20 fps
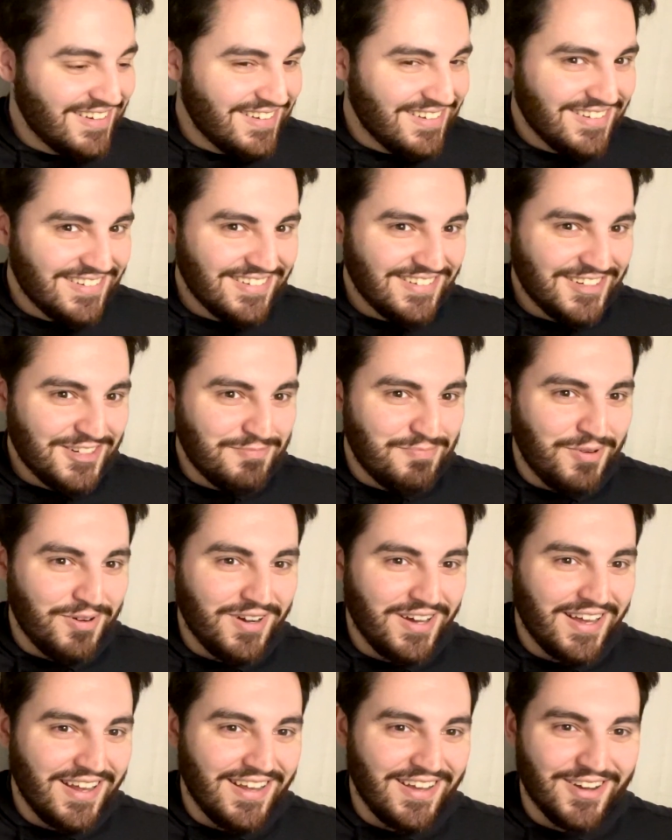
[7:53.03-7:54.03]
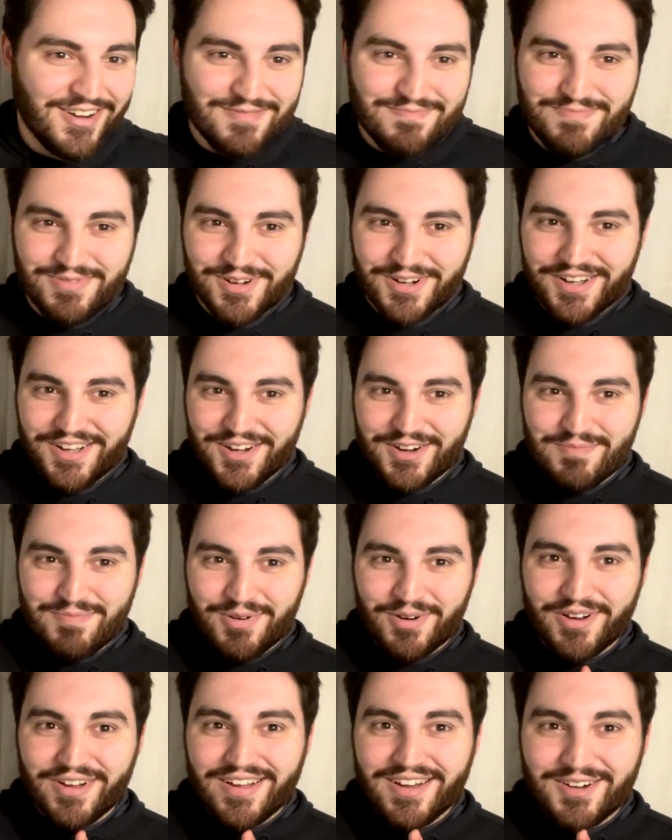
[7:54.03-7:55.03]
oh boy, oh boy, oh
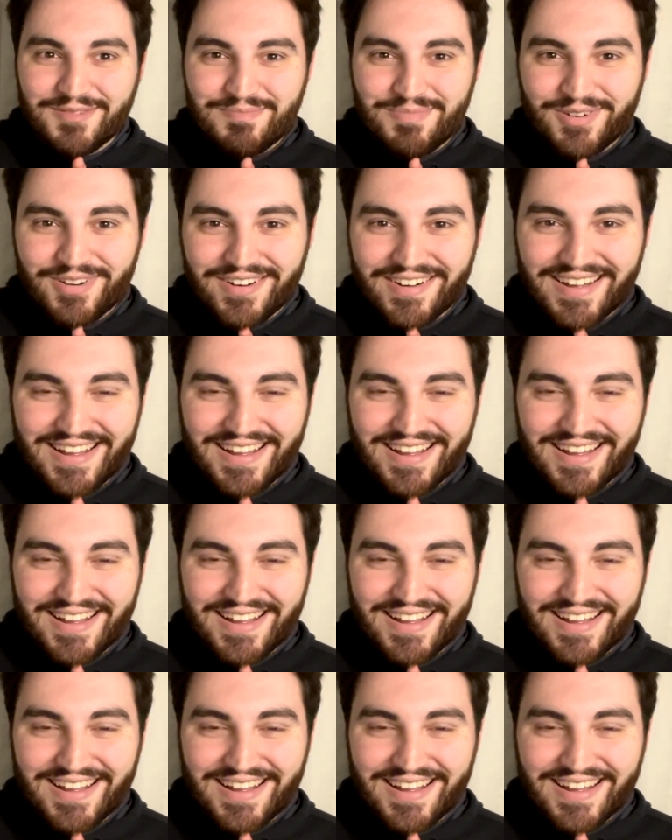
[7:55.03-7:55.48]
boy, oh boy.